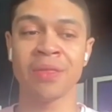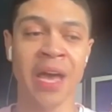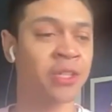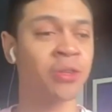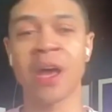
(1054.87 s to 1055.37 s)

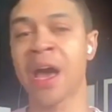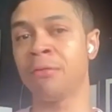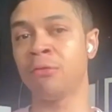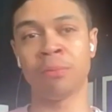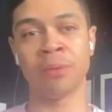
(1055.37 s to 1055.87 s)
that's going to
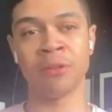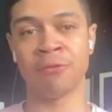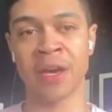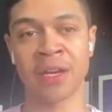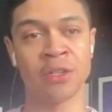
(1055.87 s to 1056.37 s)
have a ripple
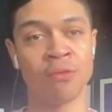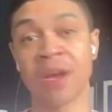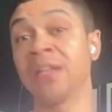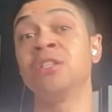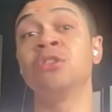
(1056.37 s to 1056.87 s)
effect
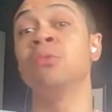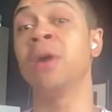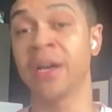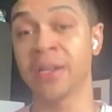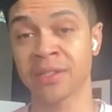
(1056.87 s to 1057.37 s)
directly to
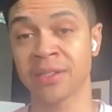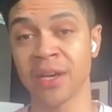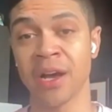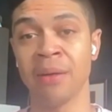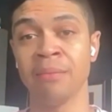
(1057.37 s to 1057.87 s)
us.
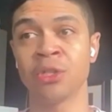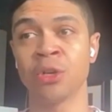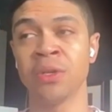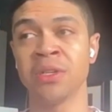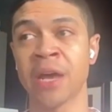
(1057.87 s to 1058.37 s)

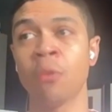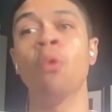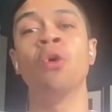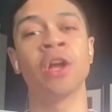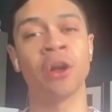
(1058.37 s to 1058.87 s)
So it's that
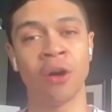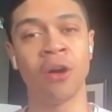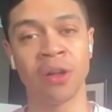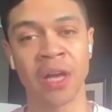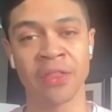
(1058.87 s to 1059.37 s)
warning
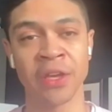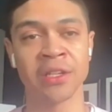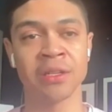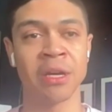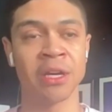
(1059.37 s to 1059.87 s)
call, I
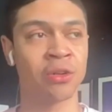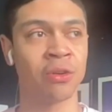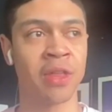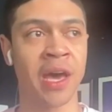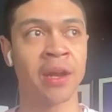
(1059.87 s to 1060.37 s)
think, to make
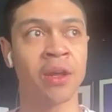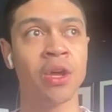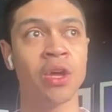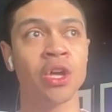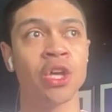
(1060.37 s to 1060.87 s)
sure that
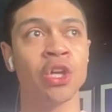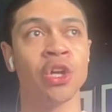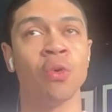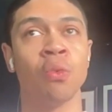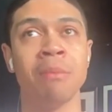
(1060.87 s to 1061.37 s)

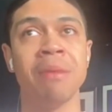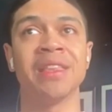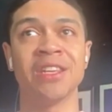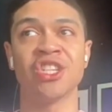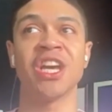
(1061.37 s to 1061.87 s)
we're
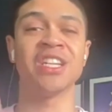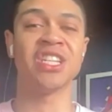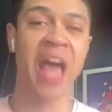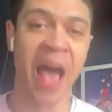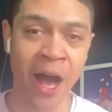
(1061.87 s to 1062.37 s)
making the
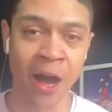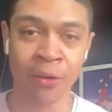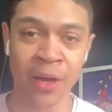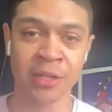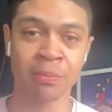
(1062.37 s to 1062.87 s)
change
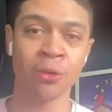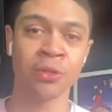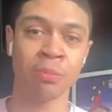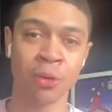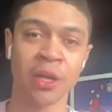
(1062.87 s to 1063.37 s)
now as
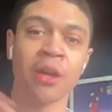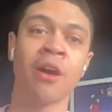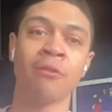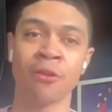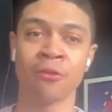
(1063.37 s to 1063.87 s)
opposed to putting it
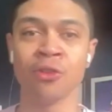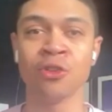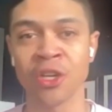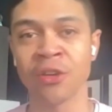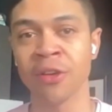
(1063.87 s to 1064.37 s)
off for a
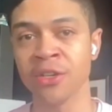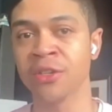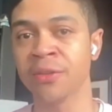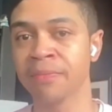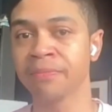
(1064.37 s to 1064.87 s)
future
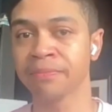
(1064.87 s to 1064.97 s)
generation.